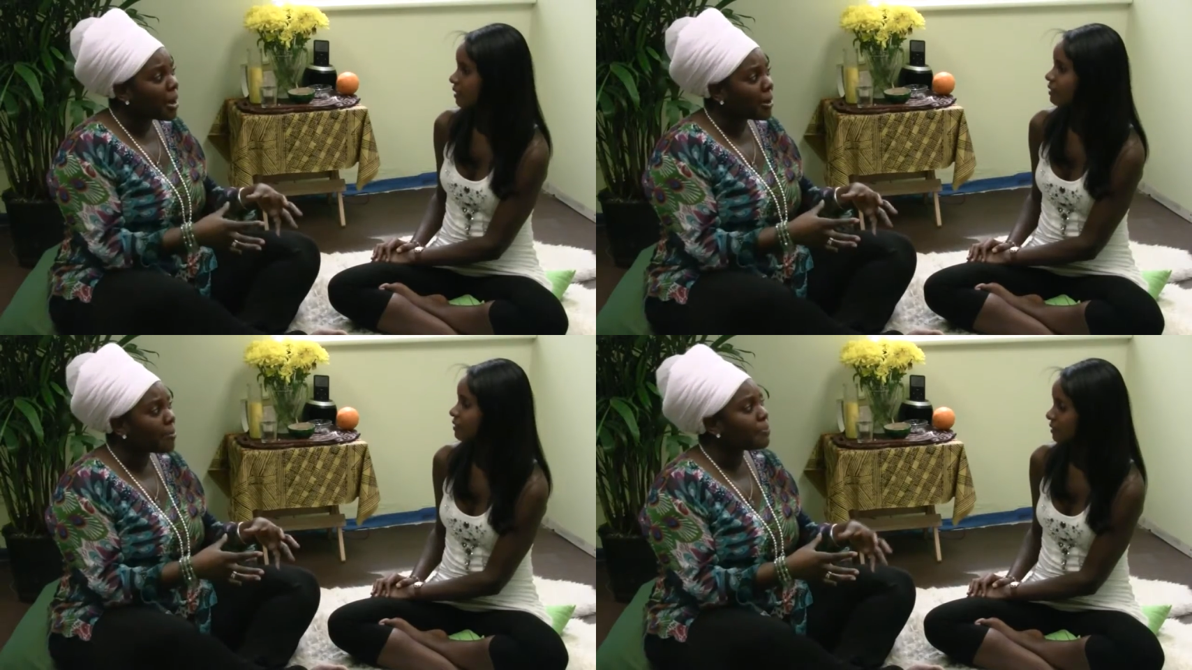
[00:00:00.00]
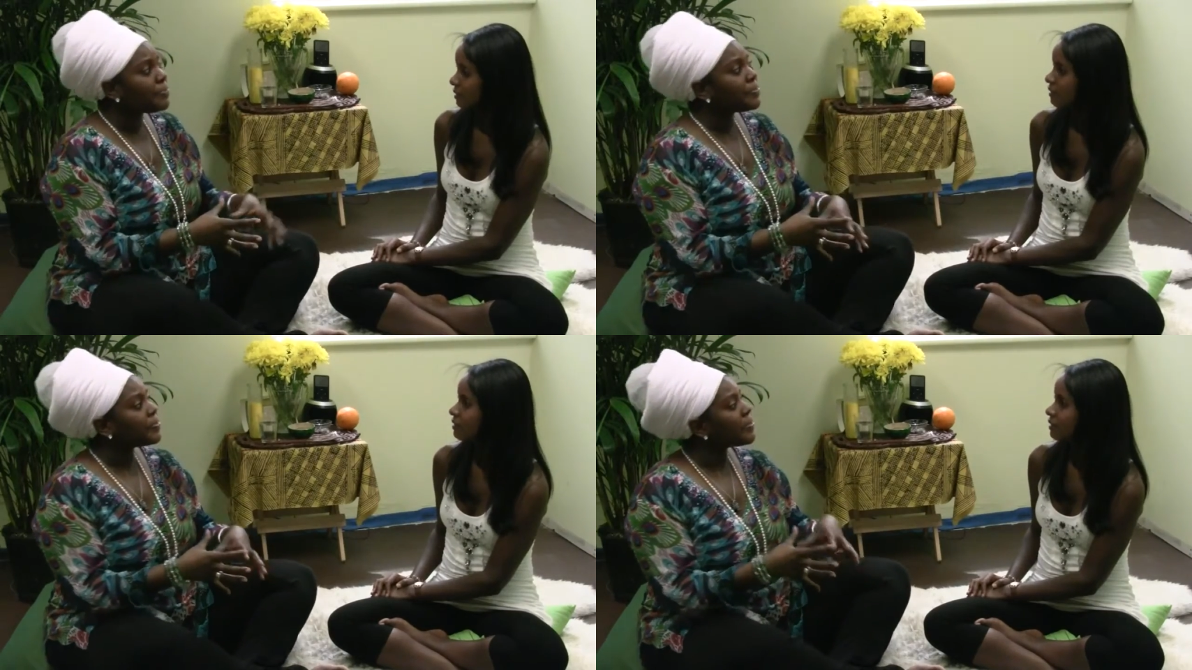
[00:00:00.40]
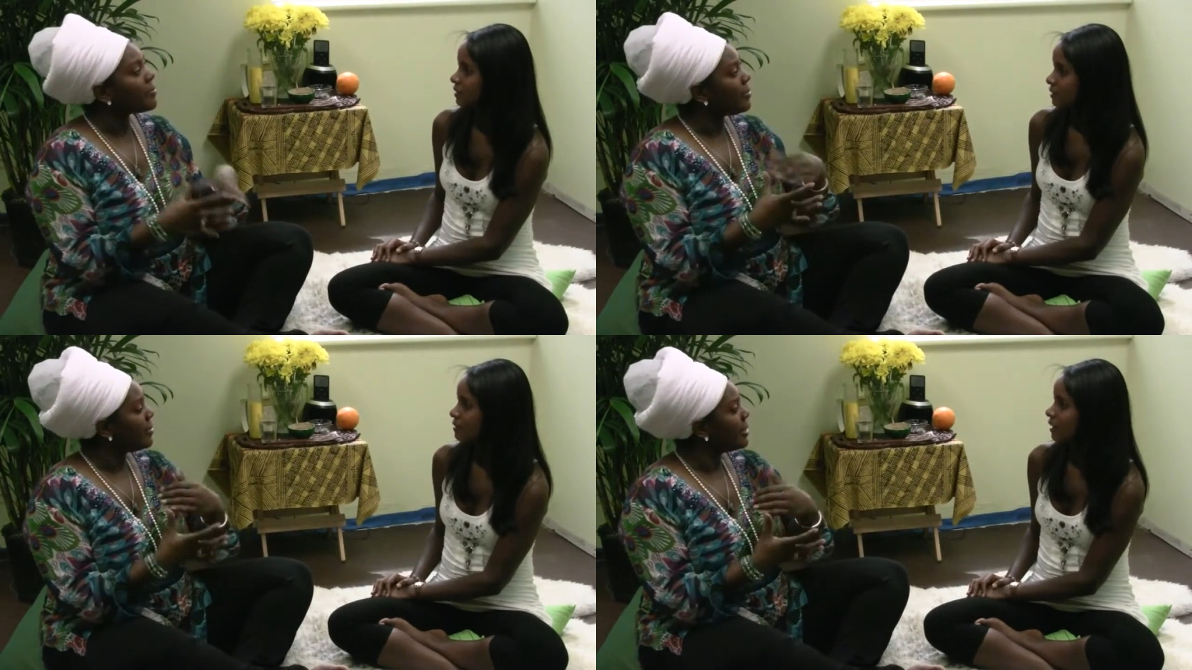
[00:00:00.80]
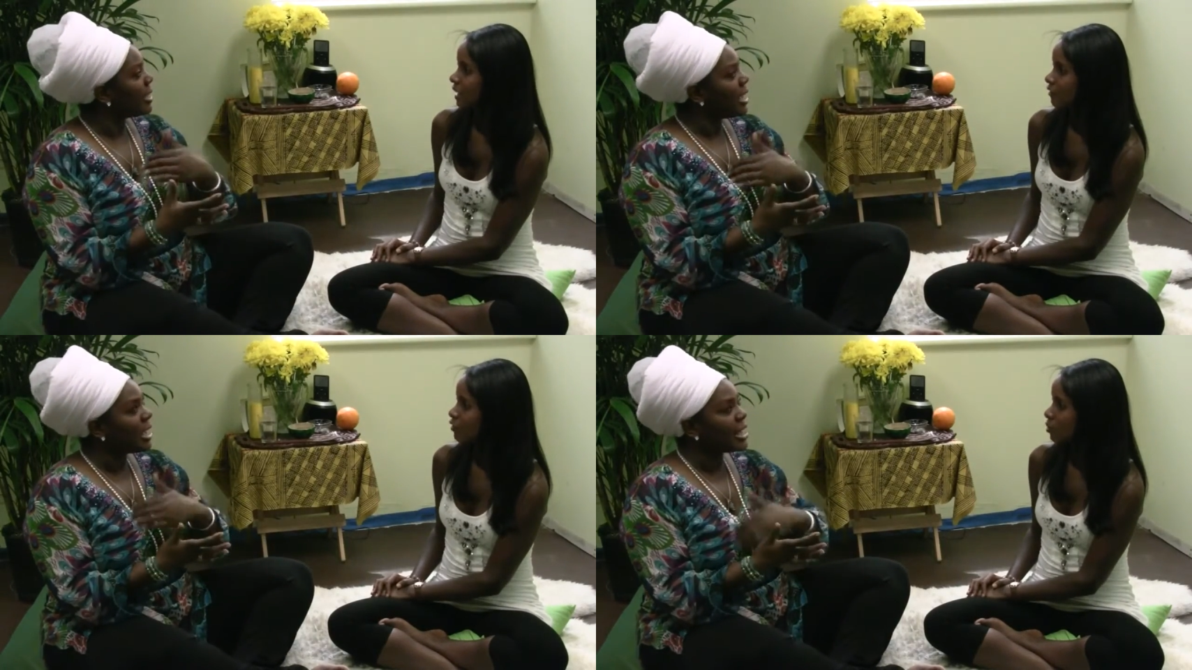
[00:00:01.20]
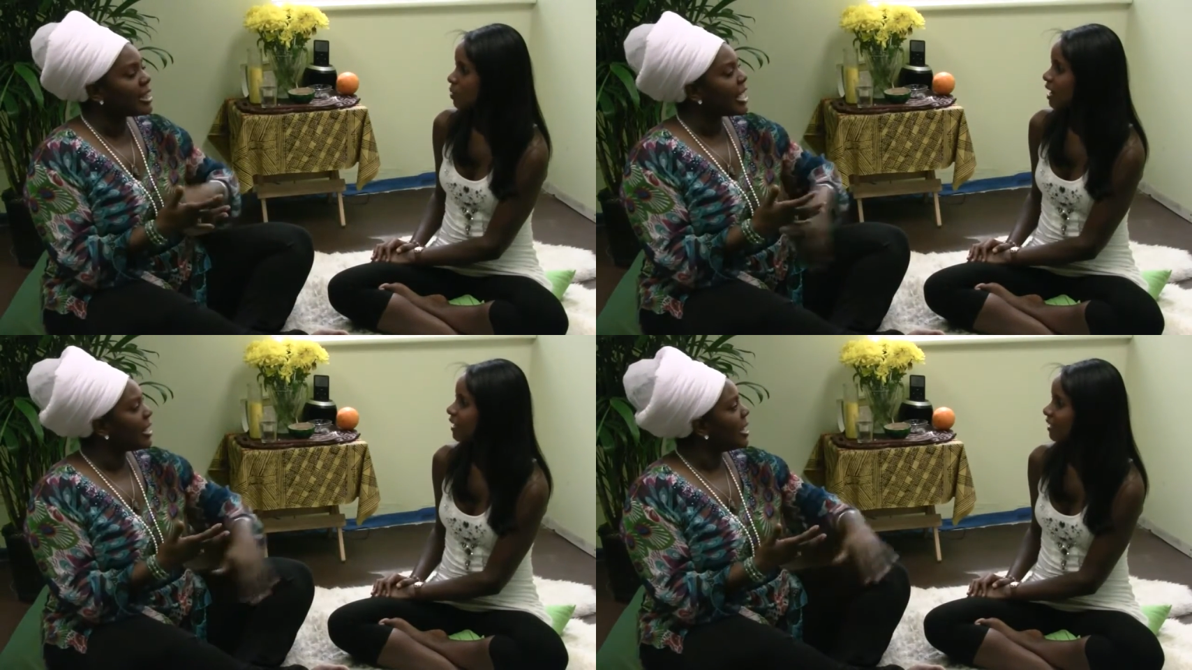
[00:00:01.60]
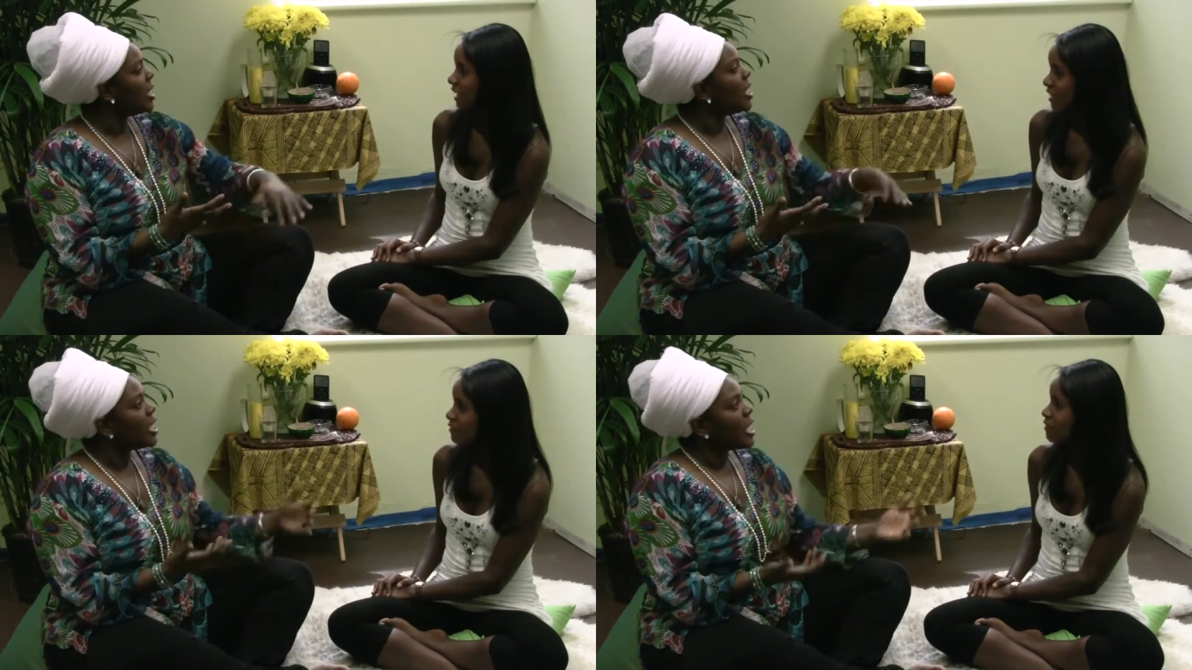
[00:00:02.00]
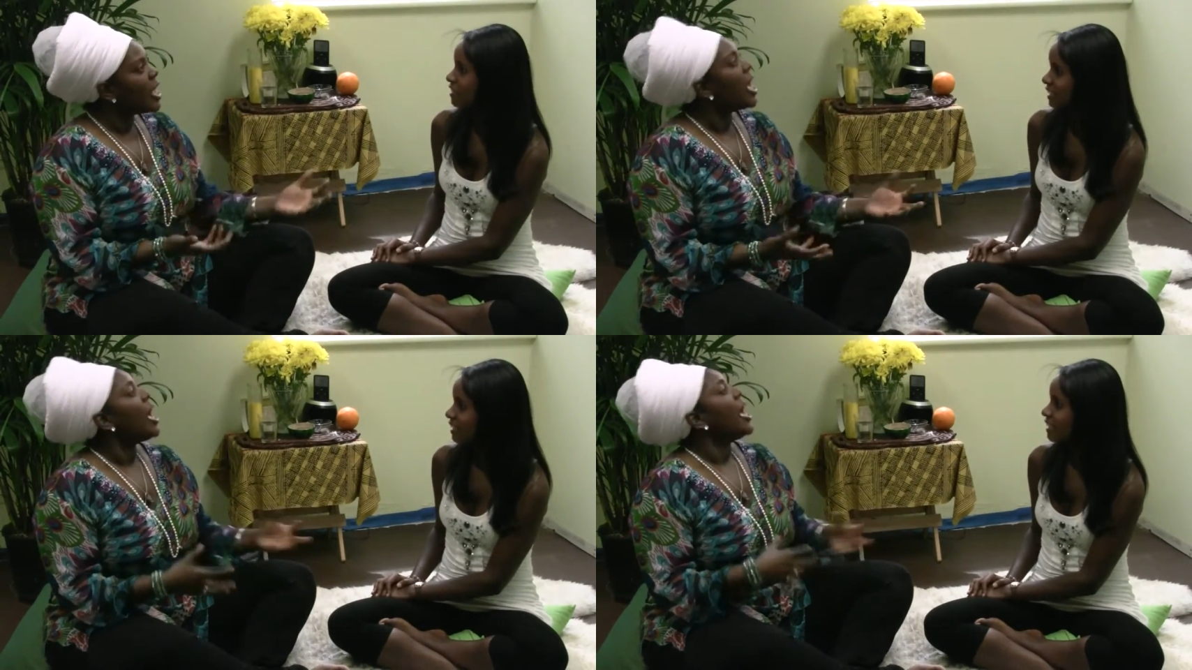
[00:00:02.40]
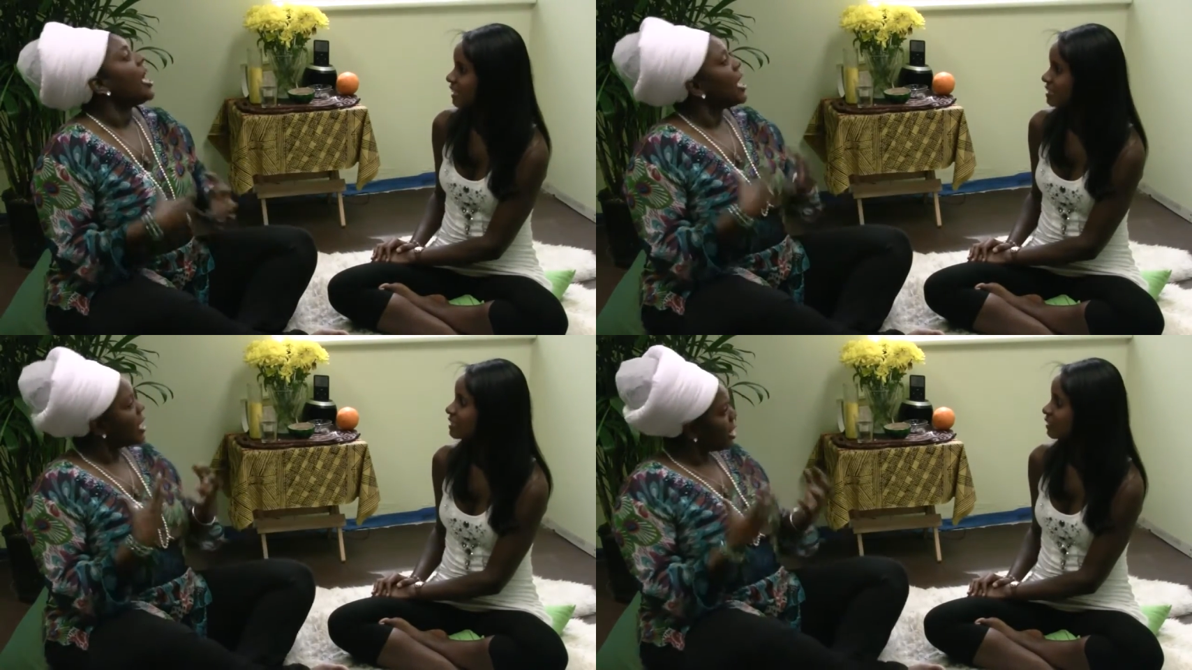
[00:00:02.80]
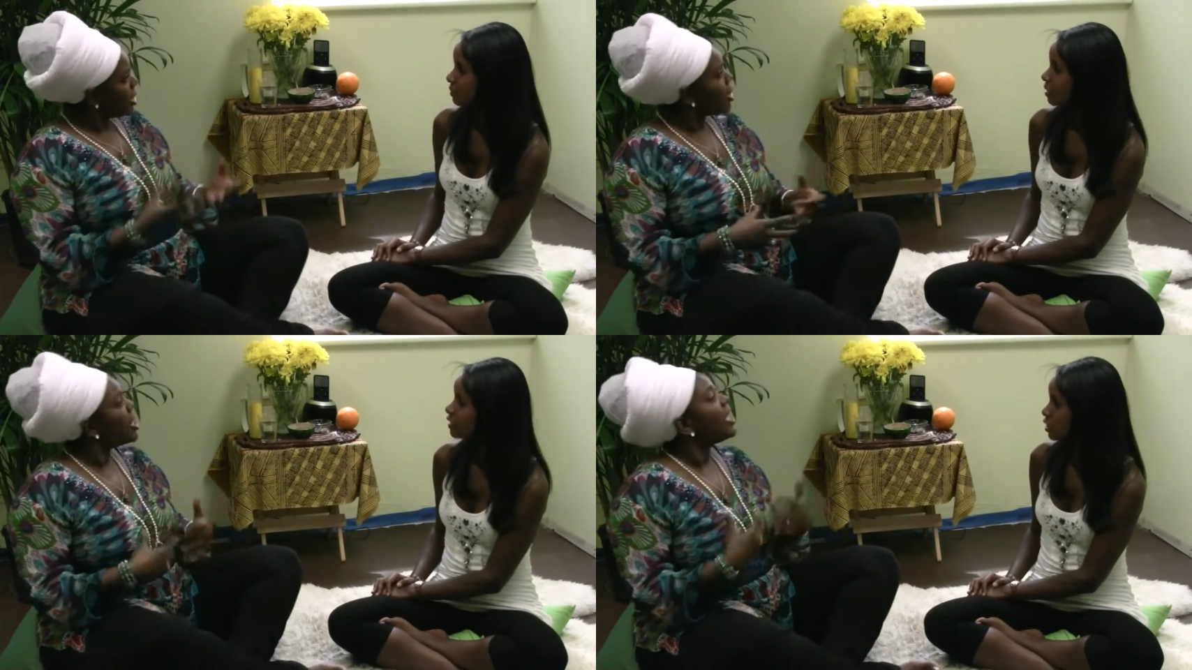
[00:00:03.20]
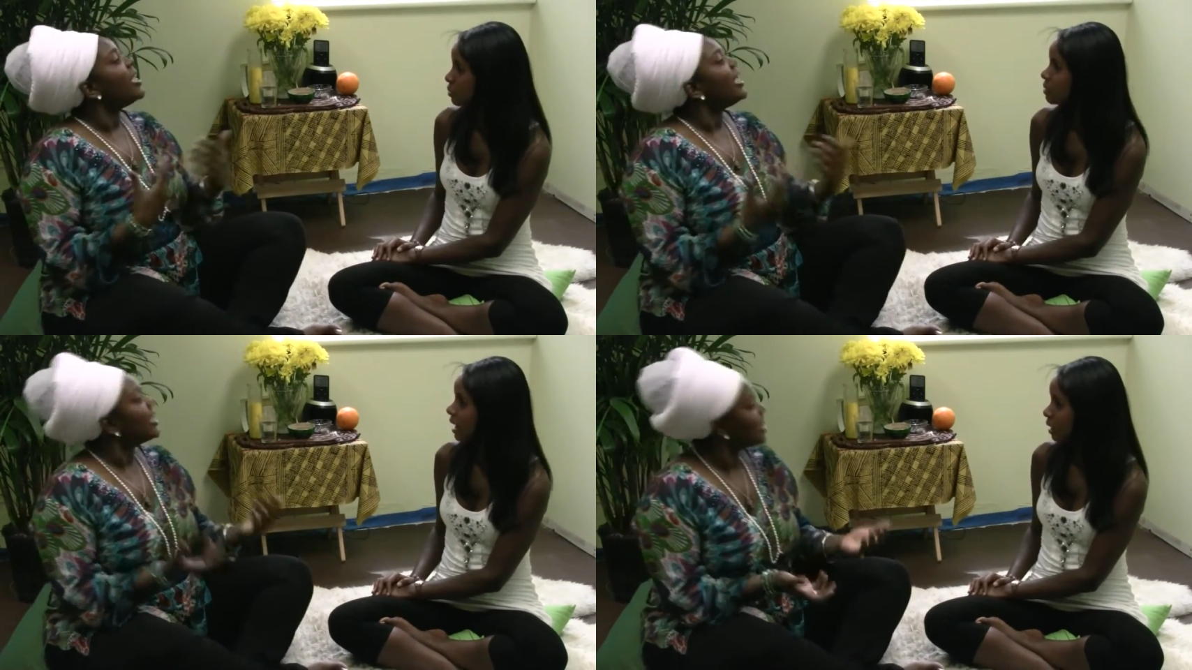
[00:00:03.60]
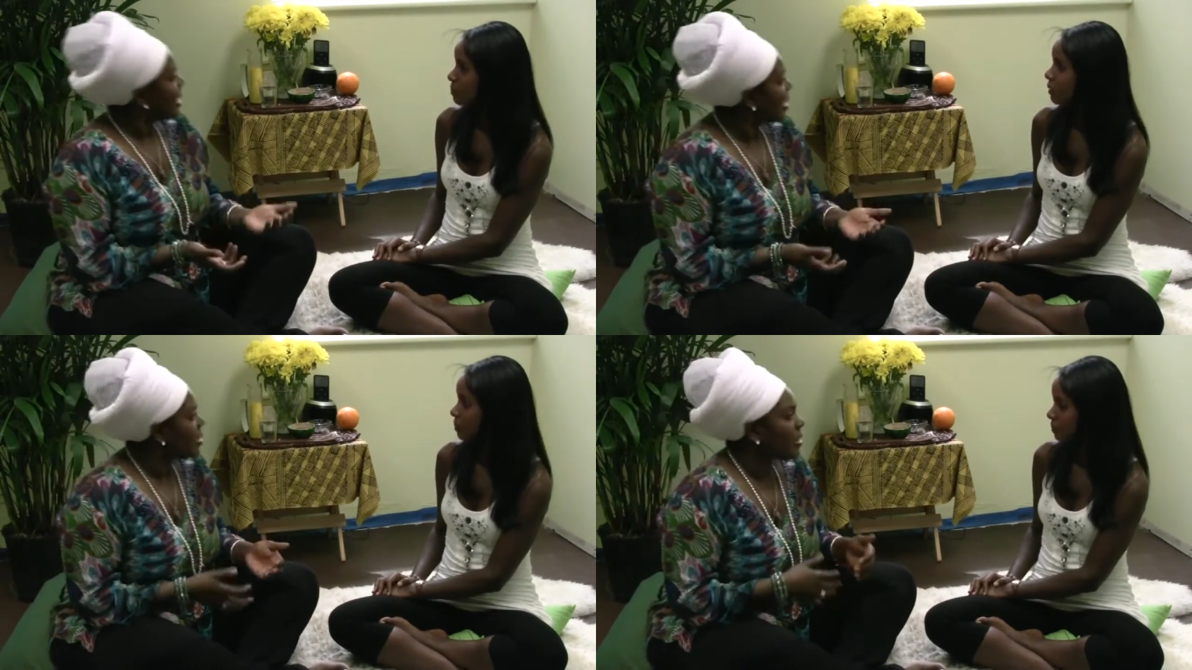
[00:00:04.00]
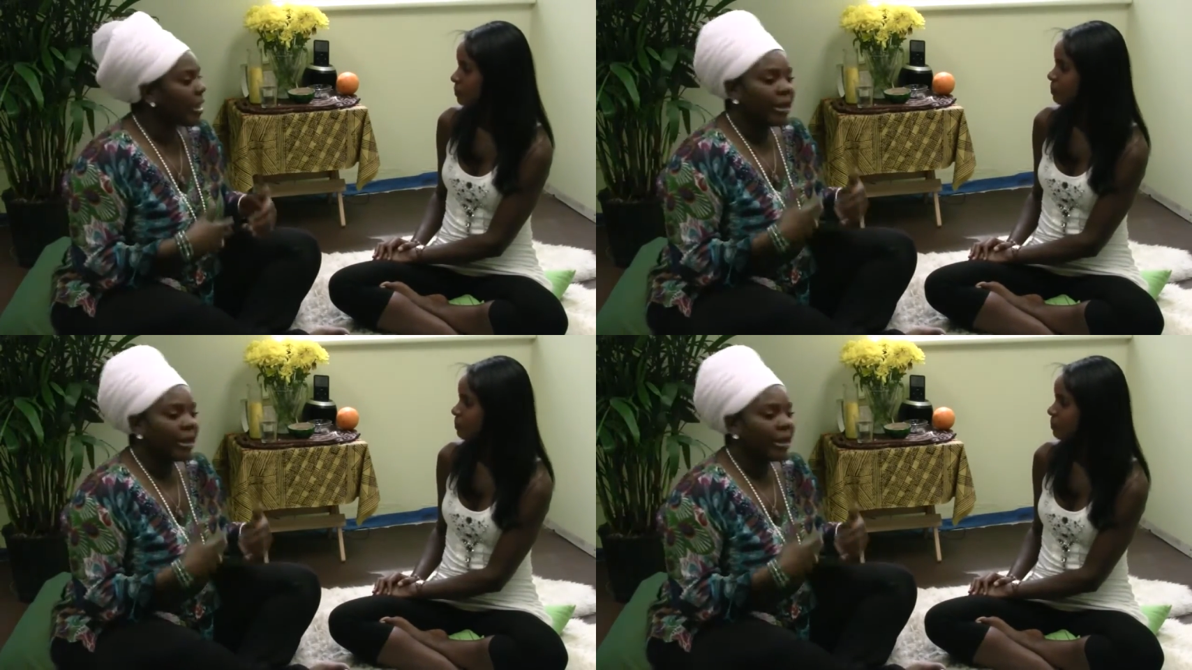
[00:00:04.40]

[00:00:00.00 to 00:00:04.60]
Speaker 1: tub after and a while, then, everything needs a little bit of a tune -up. Exactly.